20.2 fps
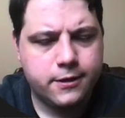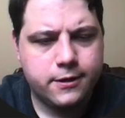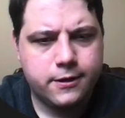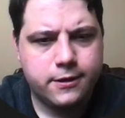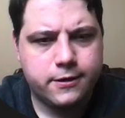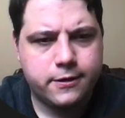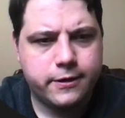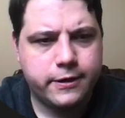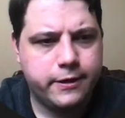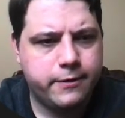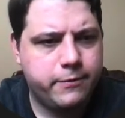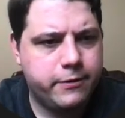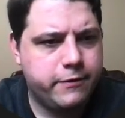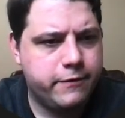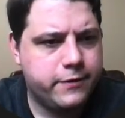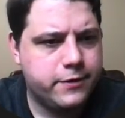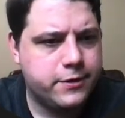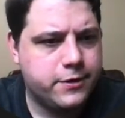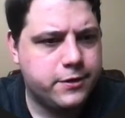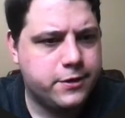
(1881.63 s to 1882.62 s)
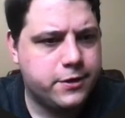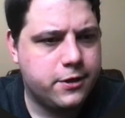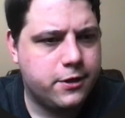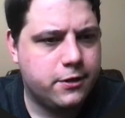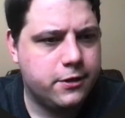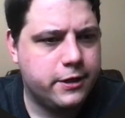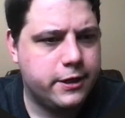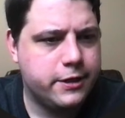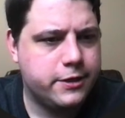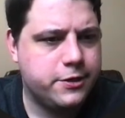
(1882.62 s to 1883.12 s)
All right, we've
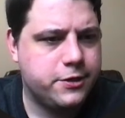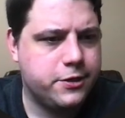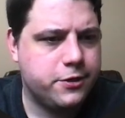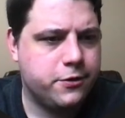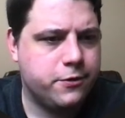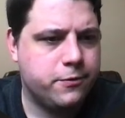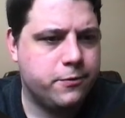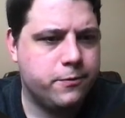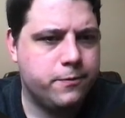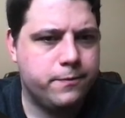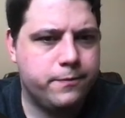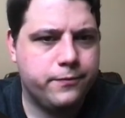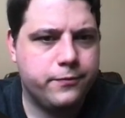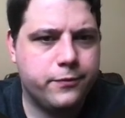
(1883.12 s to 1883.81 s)
installed it, so